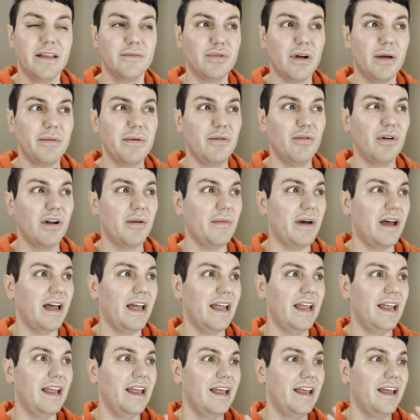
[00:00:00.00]
Probably one of
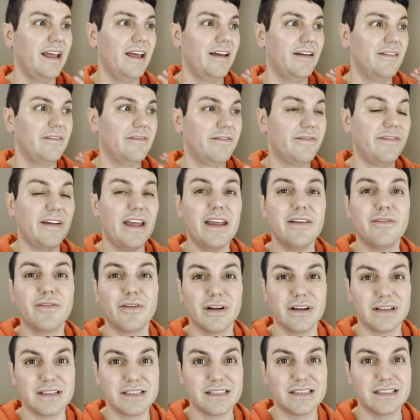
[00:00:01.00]
my
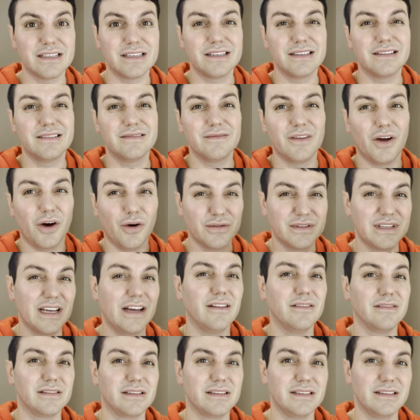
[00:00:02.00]
favorite
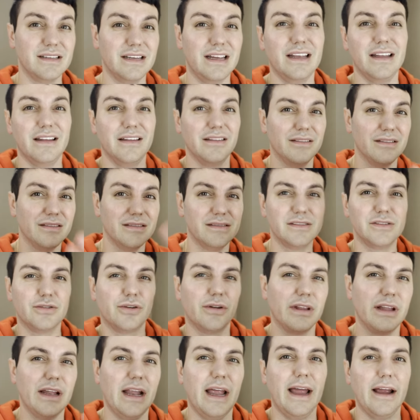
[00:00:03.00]
hotels in sort
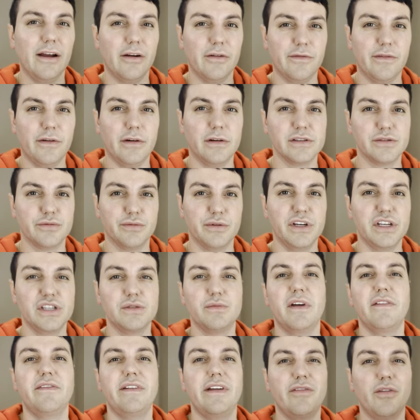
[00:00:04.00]
of the Niagara Falls region.
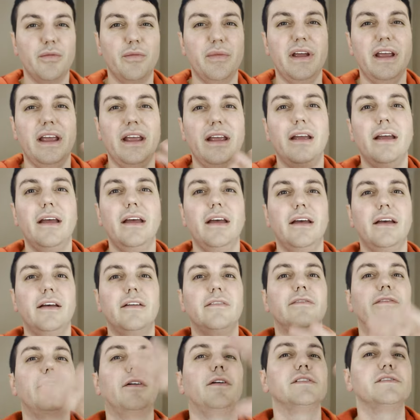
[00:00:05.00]
My favorite being
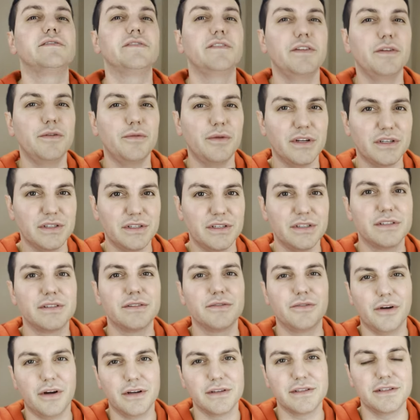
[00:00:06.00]
Fallsview, which is
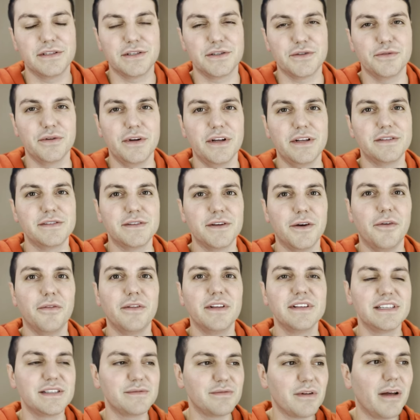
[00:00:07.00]
across the street. So
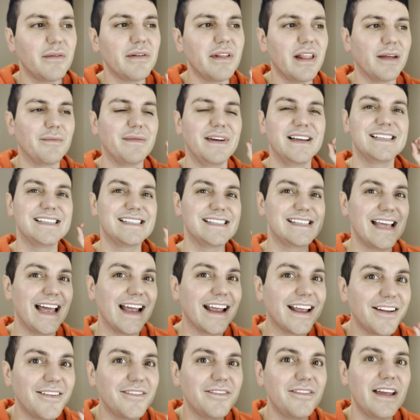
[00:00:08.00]
this is probably like my
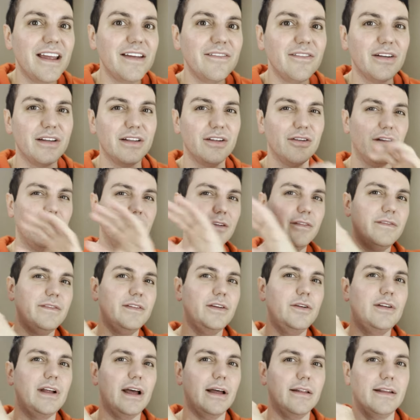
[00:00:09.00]
second favorite. There are a
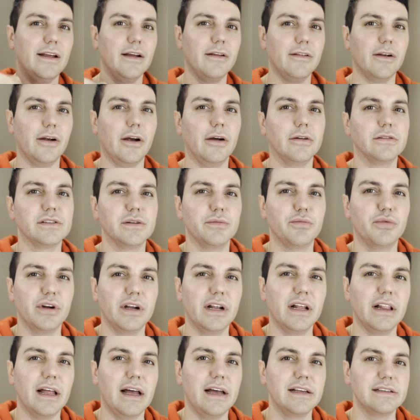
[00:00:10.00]
few down there that are also pretty
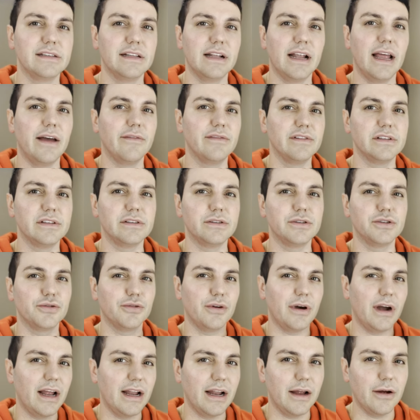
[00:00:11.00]
classy that I haven't
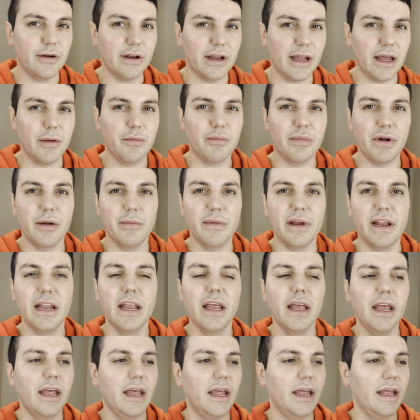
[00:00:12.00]
tried out yet. But I mean,
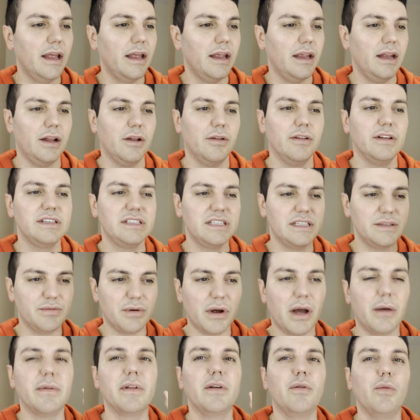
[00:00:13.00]
you know, this is
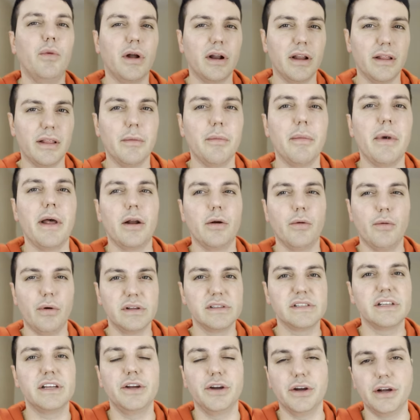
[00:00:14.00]
probably one of the better ones
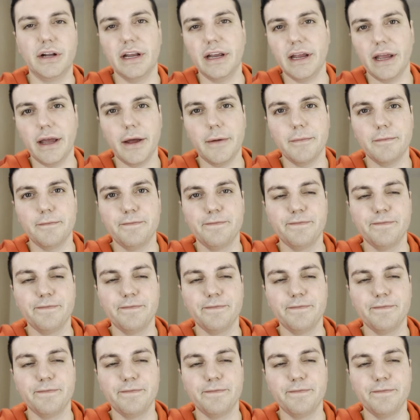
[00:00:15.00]
that you're gonna get.